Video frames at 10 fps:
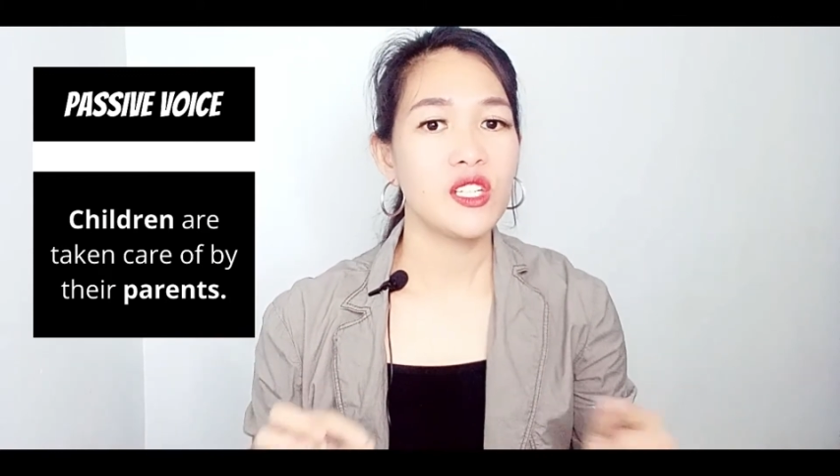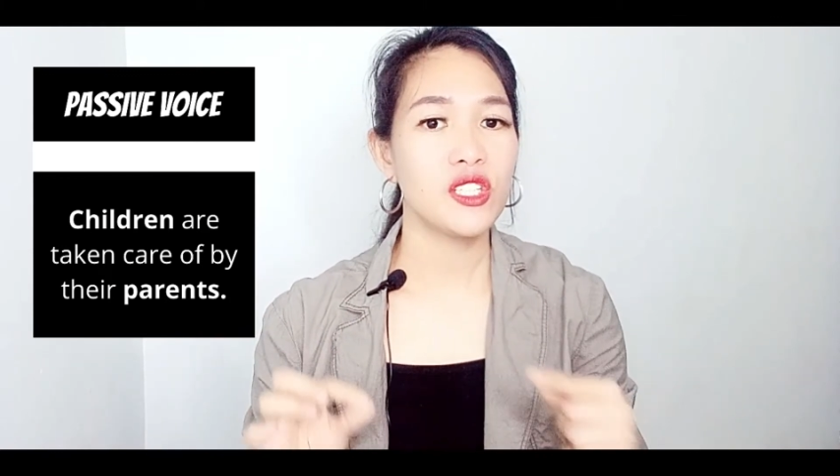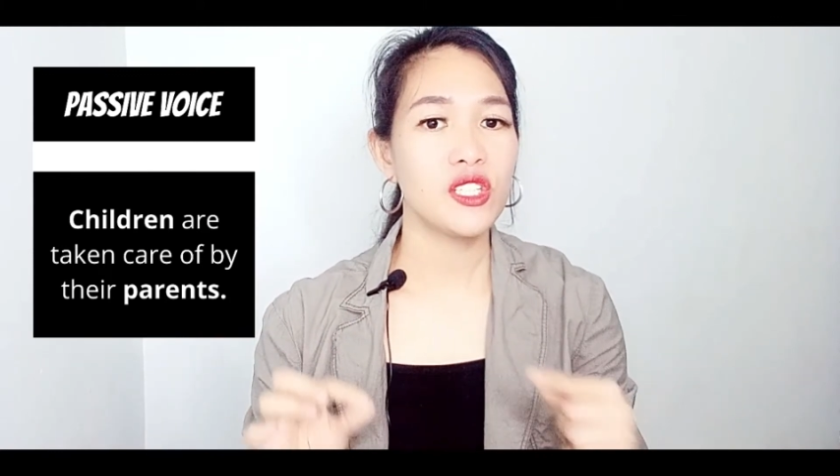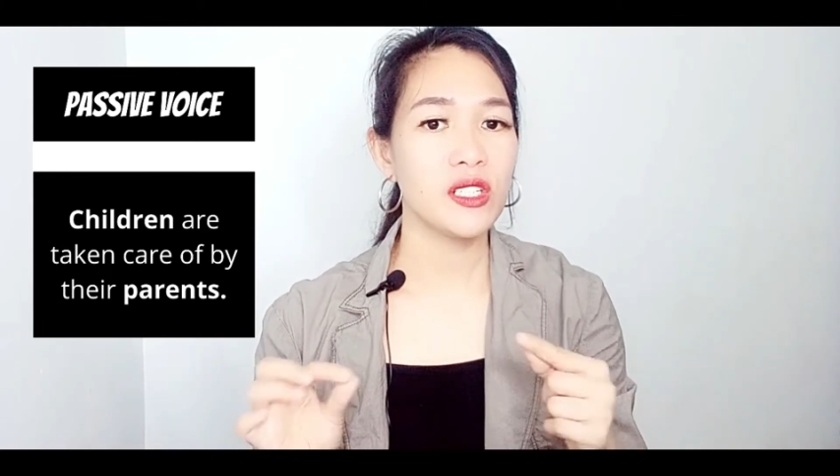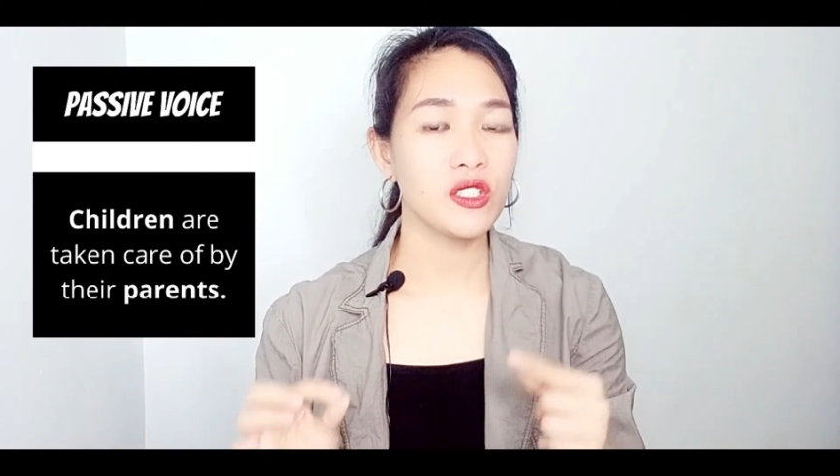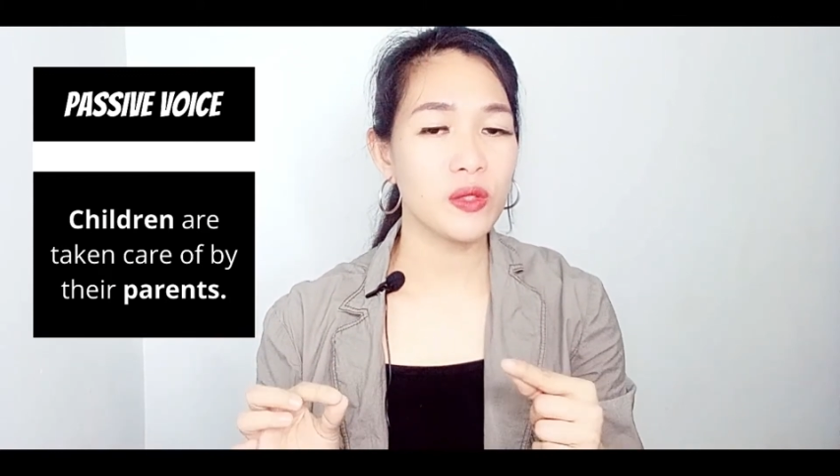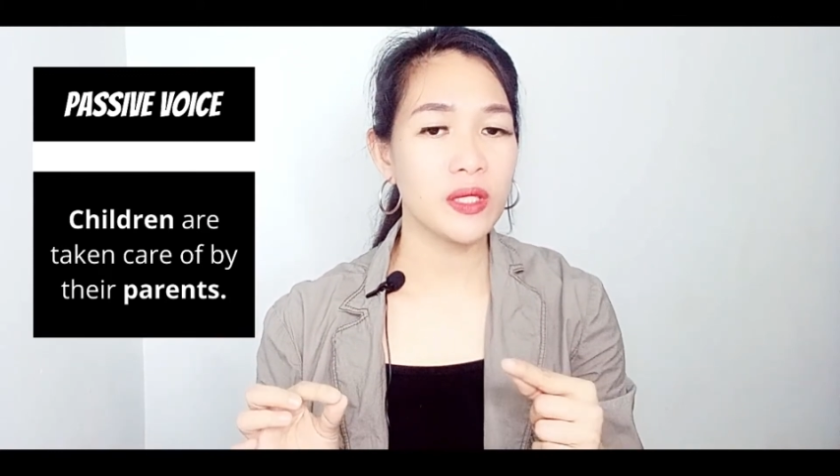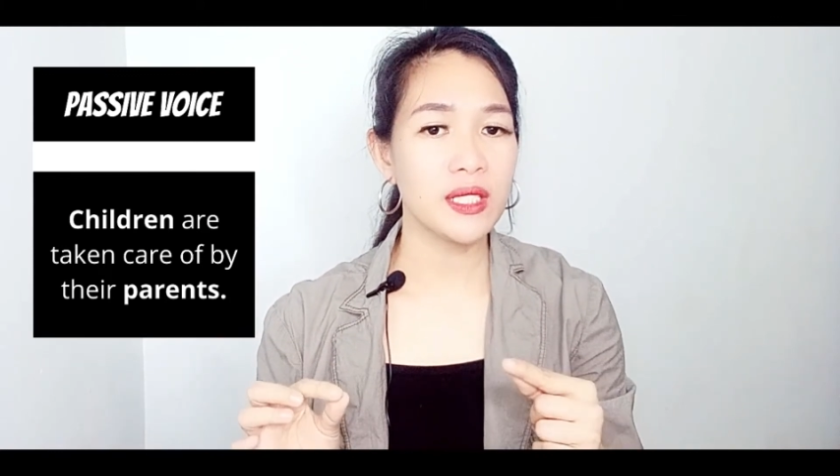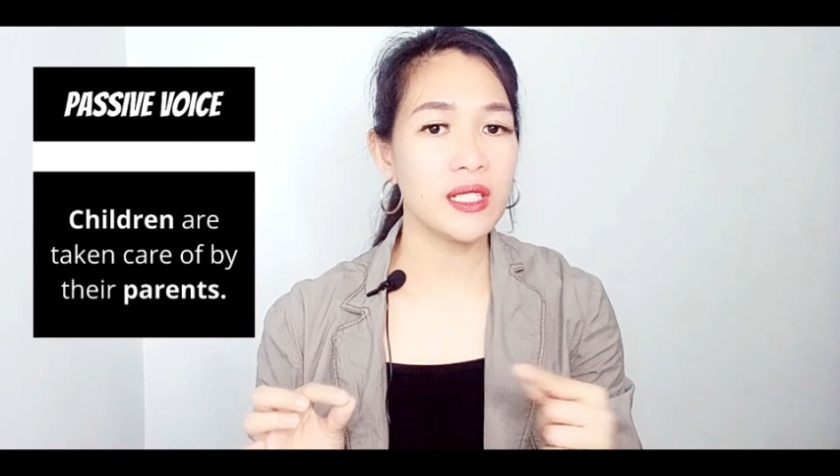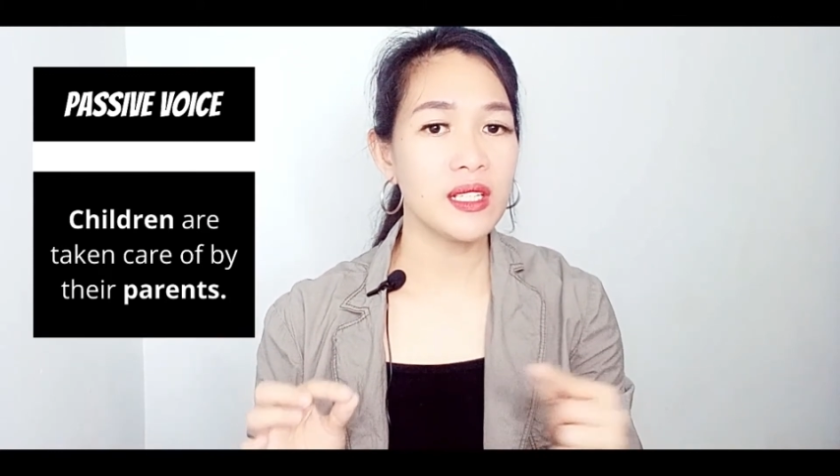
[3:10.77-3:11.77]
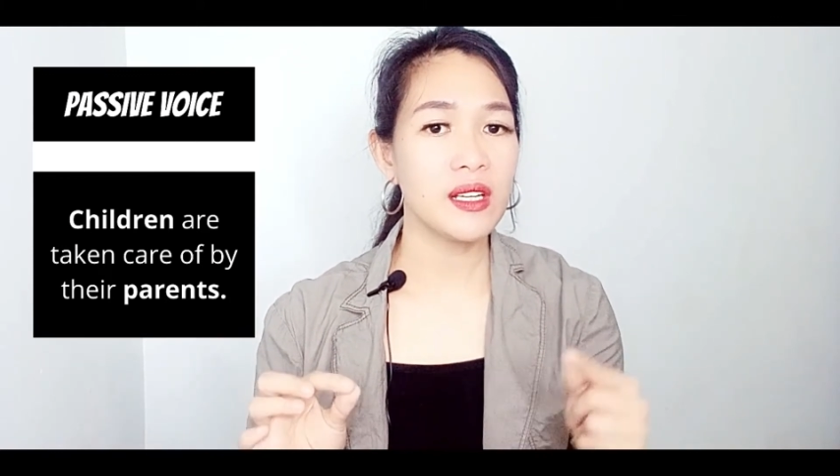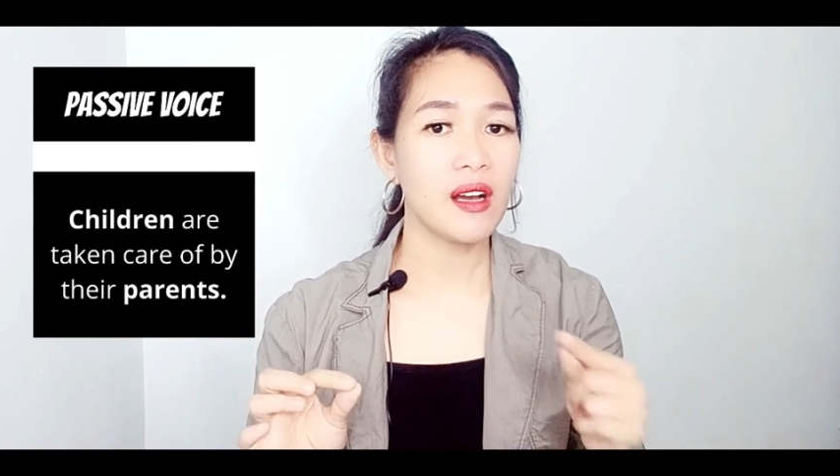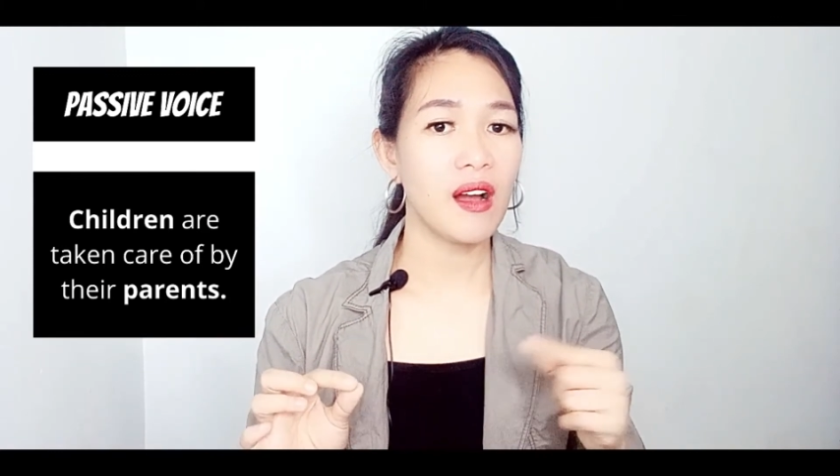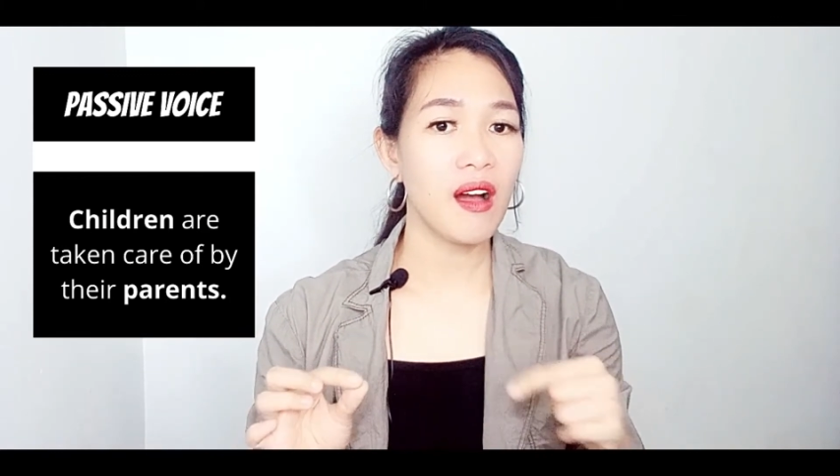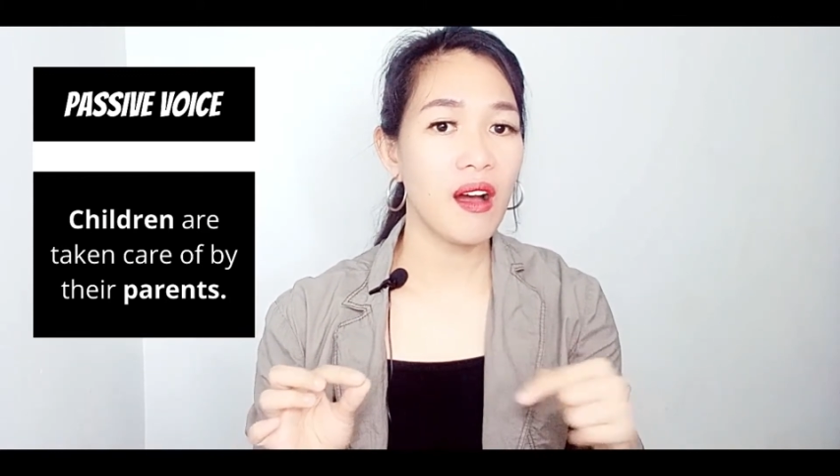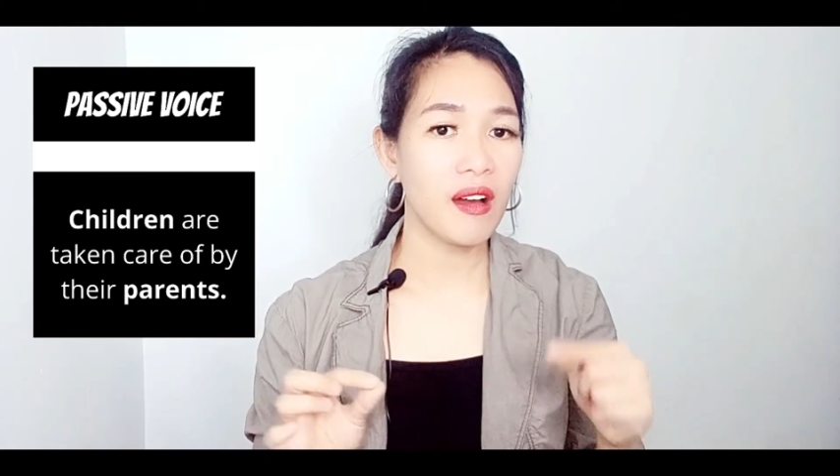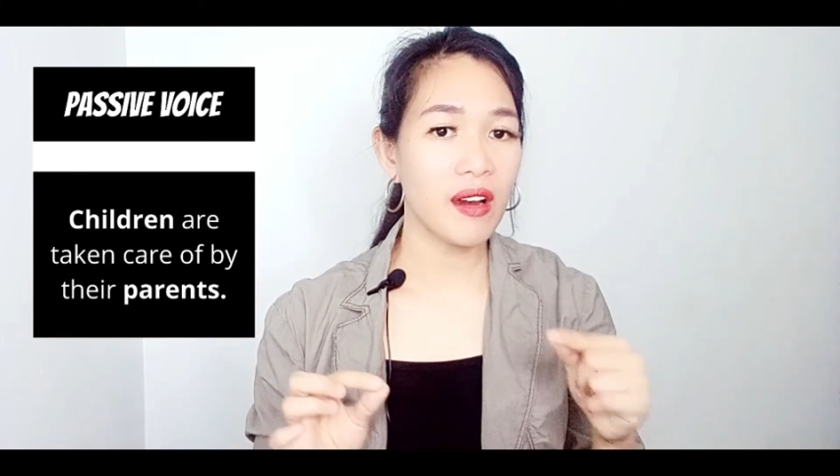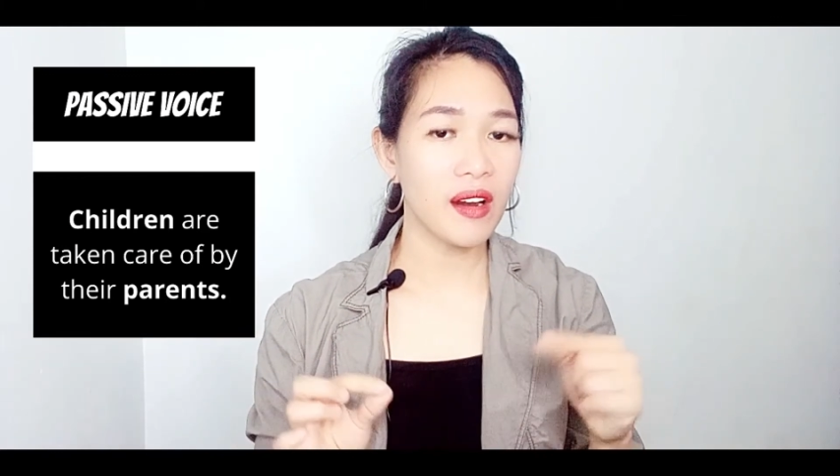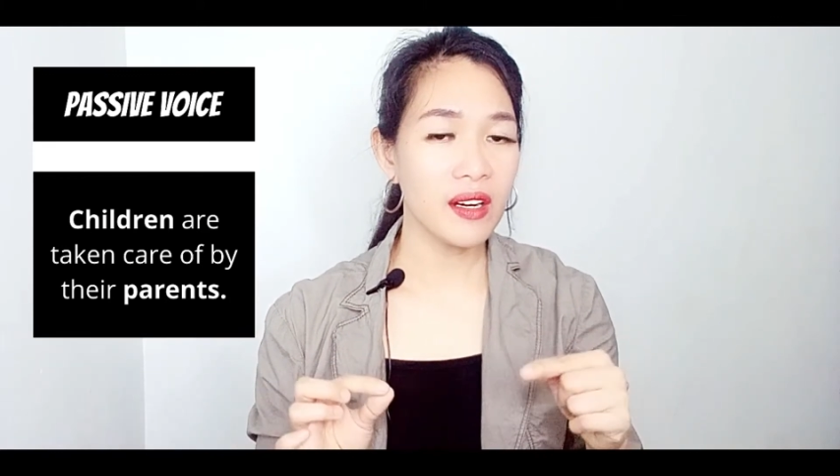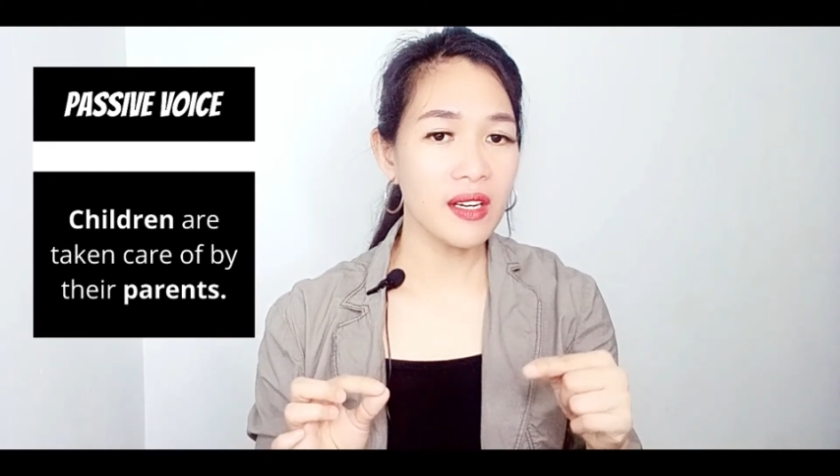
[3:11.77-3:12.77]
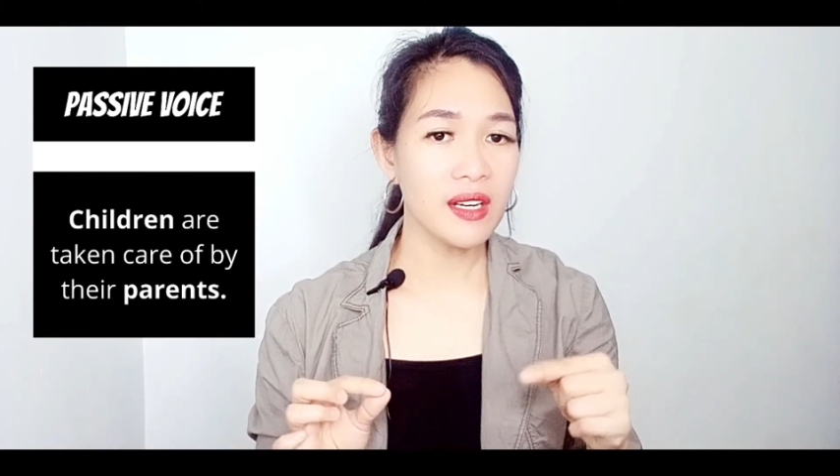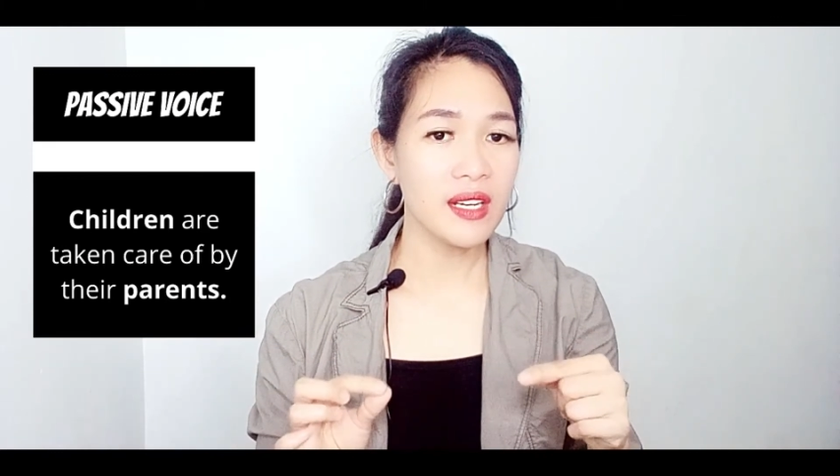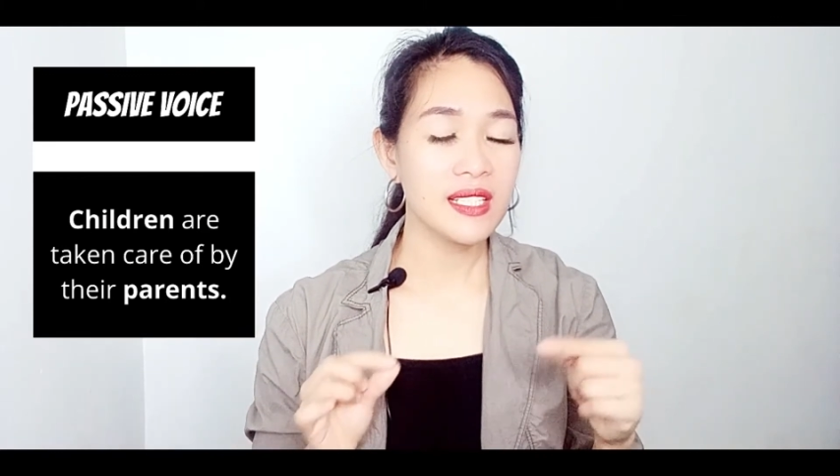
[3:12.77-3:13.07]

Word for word: children are